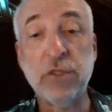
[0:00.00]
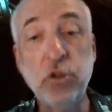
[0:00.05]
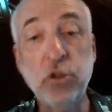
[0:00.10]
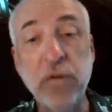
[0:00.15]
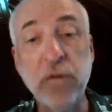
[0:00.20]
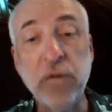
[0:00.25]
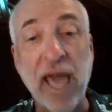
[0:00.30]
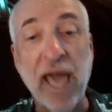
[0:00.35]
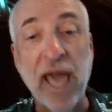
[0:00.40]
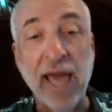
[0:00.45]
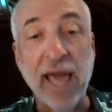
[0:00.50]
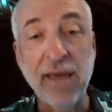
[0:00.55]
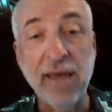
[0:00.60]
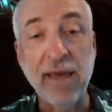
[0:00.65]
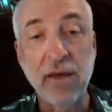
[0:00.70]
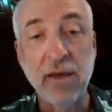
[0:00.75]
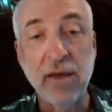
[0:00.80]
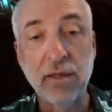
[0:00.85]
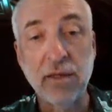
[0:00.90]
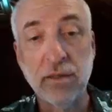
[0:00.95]
then
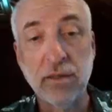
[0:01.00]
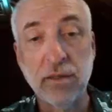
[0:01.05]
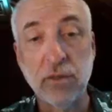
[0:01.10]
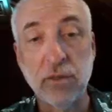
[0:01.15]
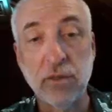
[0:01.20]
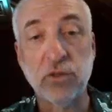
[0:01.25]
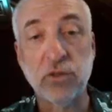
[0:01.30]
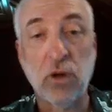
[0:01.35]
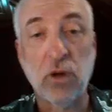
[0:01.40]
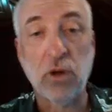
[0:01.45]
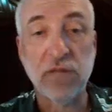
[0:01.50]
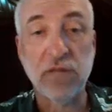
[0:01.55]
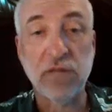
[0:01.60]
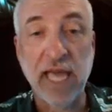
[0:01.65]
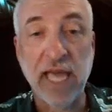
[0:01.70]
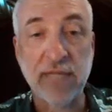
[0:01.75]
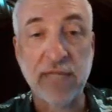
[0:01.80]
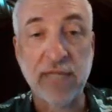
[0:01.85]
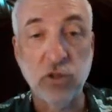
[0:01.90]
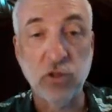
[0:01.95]
2k, those are
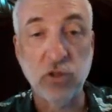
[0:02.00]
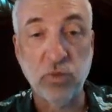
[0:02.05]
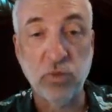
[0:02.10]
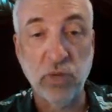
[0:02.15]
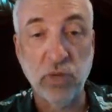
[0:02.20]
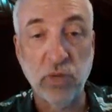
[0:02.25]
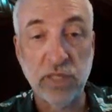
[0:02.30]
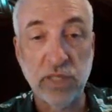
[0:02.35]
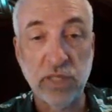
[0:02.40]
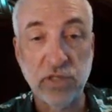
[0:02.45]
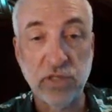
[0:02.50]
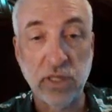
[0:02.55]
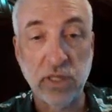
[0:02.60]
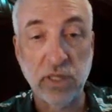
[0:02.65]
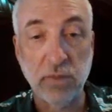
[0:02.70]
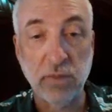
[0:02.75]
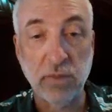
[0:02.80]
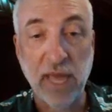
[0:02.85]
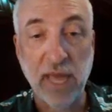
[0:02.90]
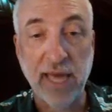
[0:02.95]
all the axial
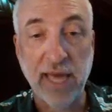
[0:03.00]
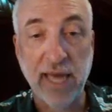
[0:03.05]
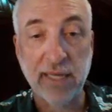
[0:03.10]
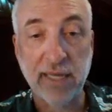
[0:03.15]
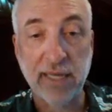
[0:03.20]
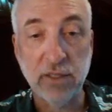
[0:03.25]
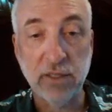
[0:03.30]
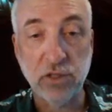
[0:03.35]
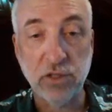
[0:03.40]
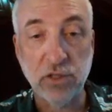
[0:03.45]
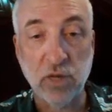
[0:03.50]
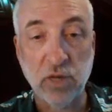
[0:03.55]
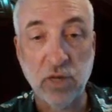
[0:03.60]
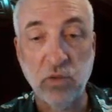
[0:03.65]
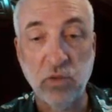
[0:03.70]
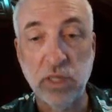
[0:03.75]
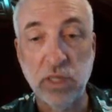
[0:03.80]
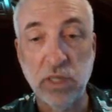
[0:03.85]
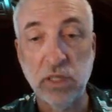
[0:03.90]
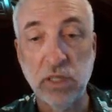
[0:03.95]
points that I'm adding, the
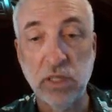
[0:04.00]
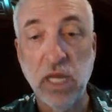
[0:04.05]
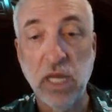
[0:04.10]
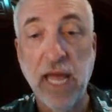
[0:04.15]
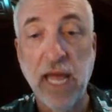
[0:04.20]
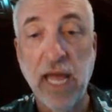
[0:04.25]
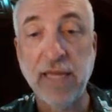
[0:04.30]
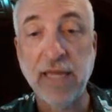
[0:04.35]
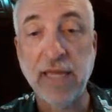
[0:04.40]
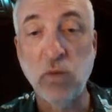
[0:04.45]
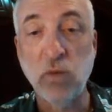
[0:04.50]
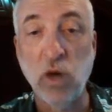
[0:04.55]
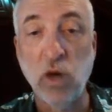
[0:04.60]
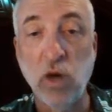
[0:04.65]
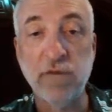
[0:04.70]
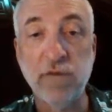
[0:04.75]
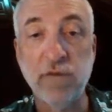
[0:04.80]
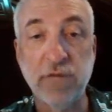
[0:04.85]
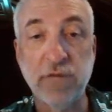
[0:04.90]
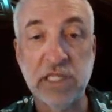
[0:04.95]
star points, and
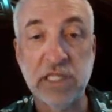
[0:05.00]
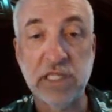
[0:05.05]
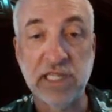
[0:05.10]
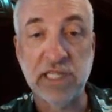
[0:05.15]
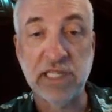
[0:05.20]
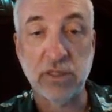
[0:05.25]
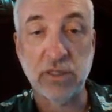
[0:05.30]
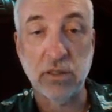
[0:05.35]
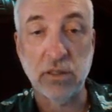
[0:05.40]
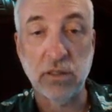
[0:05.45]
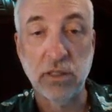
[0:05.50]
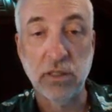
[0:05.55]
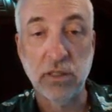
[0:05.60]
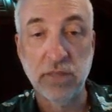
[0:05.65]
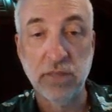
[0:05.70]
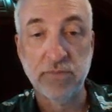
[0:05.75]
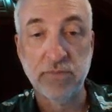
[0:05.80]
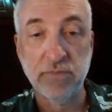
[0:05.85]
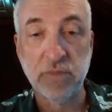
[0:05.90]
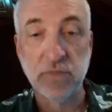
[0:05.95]
then 1 for the
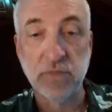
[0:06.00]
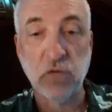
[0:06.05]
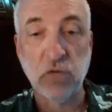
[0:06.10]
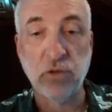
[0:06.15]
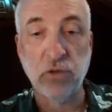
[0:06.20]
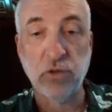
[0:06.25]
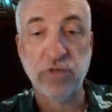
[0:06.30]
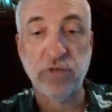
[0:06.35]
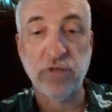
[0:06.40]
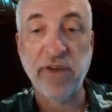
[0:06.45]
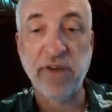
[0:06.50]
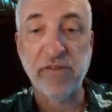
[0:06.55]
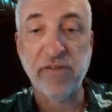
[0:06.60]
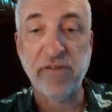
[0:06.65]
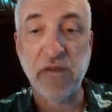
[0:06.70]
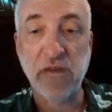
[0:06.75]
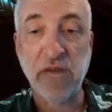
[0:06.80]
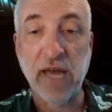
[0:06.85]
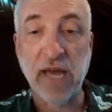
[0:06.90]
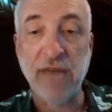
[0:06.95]
center. Of course,
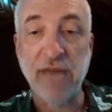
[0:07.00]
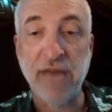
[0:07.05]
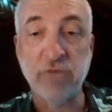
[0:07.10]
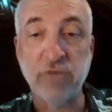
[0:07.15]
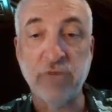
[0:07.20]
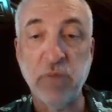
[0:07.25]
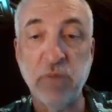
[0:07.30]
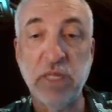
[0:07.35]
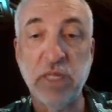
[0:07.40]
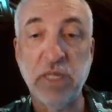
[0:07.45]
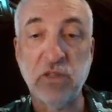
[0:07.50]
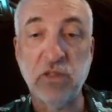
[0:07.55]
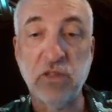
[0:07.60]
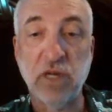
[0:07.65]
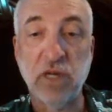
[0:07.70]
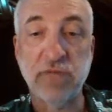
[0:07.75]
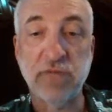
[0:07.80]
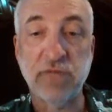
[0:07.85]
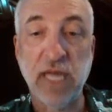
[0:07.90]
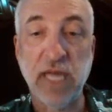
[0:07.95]
if I have
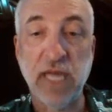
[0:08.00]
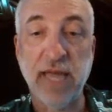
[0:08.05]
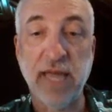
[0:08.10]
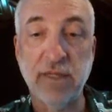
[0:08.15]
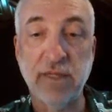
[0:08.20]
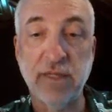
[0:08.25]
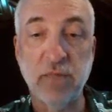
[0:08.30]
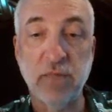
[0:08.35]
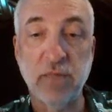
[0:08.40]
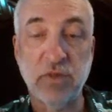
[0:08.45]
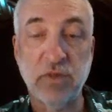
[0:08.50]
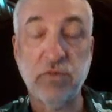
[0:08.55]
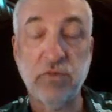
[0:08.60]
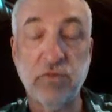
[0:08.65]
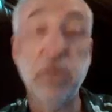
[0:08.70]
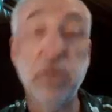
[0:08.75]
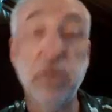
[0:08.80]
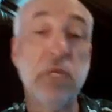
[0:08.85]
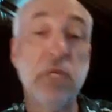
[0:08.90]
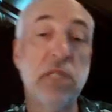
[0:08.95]
repeats, I'll have to add the
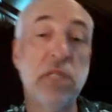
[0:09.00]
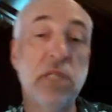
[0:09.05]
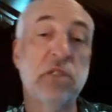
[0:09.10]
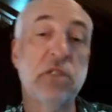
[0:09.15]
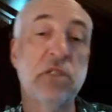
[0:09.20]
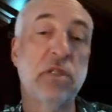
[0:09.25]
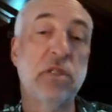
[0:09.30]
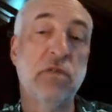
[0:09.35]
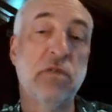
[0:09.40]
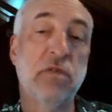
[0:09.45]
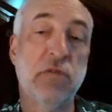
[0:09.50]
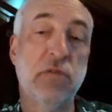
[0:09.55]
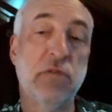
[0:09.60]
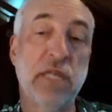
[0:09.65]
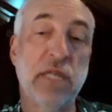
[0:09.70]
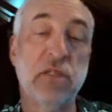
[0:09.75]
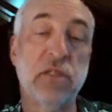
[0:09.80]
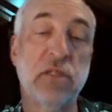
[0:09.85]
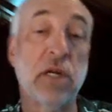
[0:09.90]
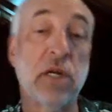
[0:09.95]
number of repeats
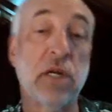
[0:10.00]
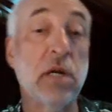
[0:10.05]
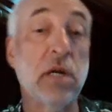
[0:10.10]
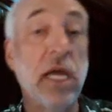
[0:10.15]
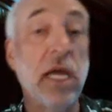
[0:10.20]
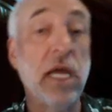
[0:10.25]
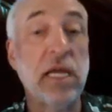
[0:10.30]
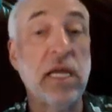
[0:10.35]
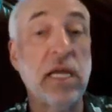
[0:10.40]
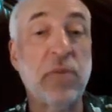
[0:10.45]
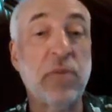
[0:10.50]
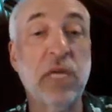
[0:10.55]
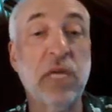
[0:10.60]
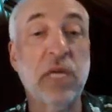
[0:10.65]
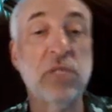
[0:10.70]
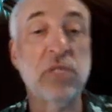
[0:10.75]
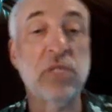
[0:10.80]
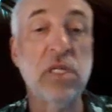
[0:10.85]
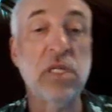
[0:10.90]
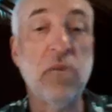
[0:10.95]
center, and
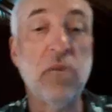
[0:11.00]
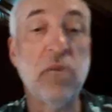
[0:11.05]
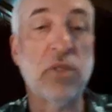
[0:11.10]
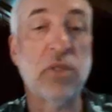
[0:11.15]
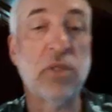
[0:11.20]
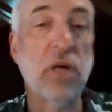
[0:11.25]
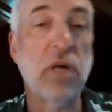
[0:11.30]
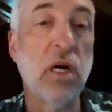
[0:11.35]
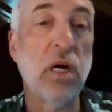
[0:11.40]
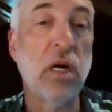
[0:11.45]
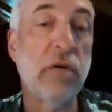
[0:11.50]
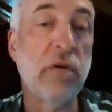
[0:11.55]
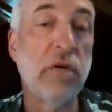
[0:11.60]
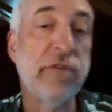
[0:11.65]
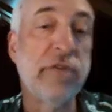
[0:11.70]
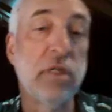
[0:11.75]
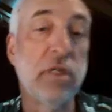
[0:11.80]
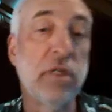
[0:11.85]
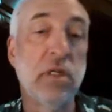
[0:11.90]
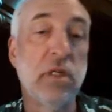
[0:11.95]
that becomes the number
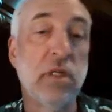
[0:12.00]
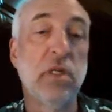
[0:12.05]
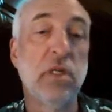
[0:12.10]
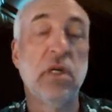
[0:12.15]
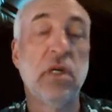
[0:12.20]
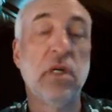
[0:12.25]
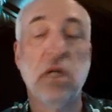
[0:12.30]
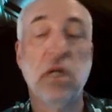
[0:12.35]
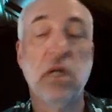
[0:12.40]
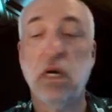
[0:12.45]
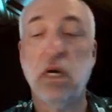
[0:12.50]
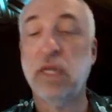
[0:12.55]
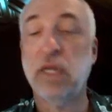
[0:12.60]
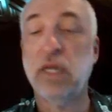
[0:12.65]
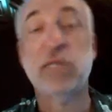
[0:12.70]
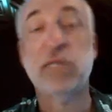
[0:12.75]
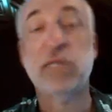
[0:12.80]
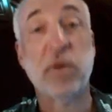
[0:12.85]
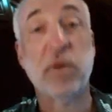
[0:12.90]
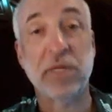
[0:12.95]
of
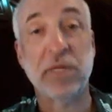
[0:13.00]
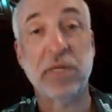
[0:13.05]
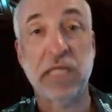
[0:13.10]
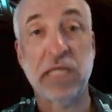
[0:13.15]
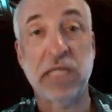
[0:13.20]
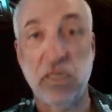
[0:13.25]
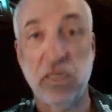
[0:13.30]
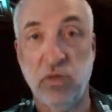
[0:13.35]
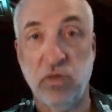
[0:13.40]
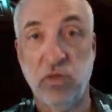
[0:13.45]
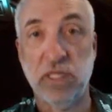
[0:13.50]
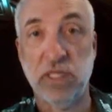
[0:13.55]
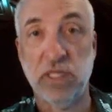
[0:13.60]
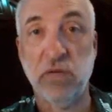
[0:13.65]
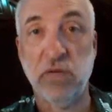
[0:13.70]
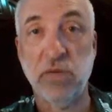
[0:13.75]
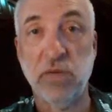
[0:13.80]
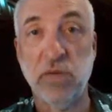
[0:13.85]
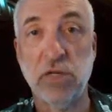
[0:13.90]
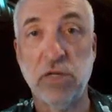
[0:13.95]
experimental data
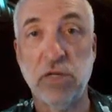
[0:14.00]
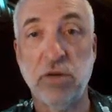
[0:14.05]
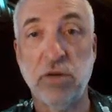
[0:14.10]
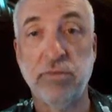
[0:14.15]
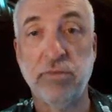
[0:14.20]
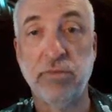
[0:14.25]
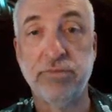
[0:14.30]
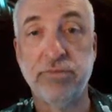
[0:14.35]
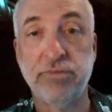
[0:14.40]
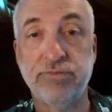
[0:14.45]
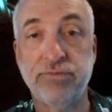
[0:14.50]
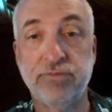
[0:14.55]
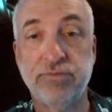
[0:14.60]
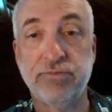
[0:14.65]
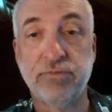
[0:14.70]
points that we measure.